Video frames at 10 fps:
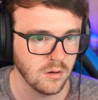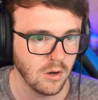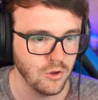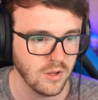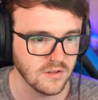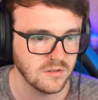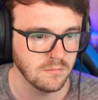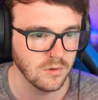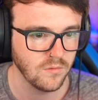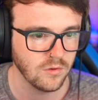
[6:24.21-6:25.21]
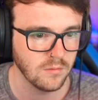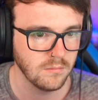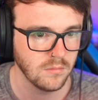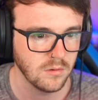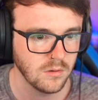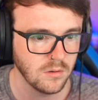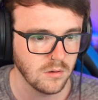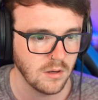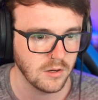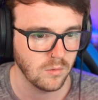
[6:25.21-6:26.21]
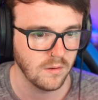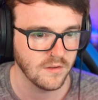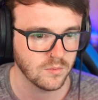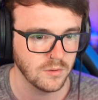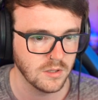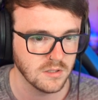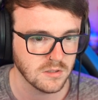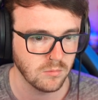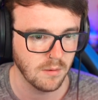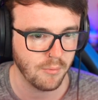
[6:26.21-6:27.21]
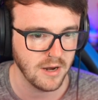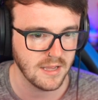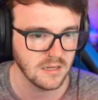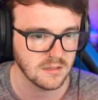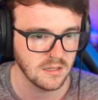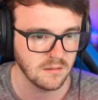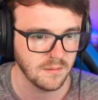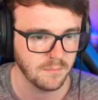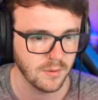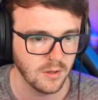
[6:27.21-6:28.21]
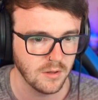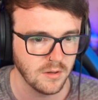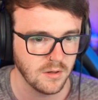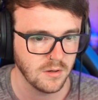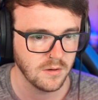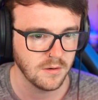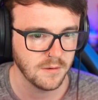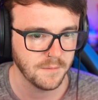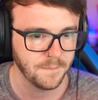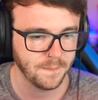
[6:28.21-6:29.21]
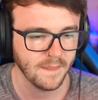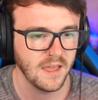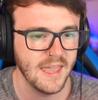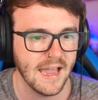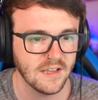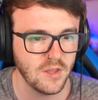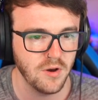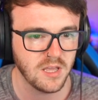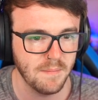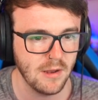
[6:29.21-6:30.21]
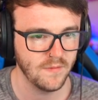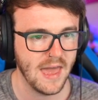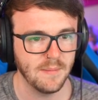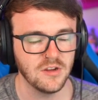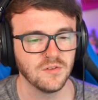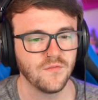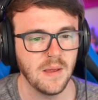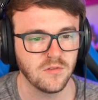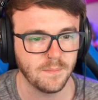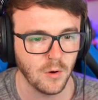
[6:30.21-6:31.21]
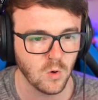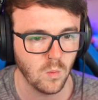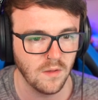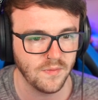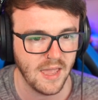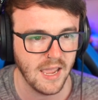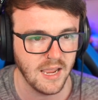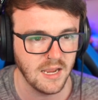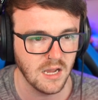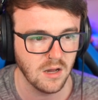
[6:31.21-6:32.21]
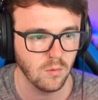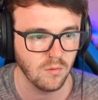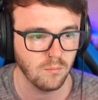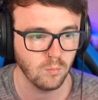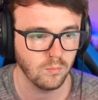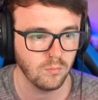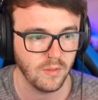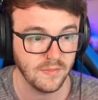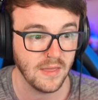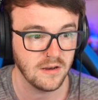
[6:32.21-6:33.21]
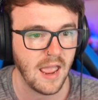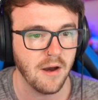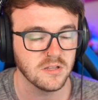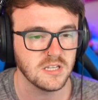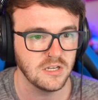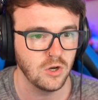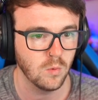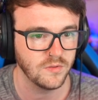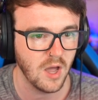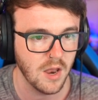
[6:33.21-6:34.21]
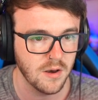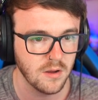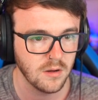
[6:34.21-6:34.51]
Oh, you can actually move them. I don't know what this one does. I don't want to break anything, but... Yeah, I guess they only committed on the animation frames of the Pokemon they guaranteed knew were done.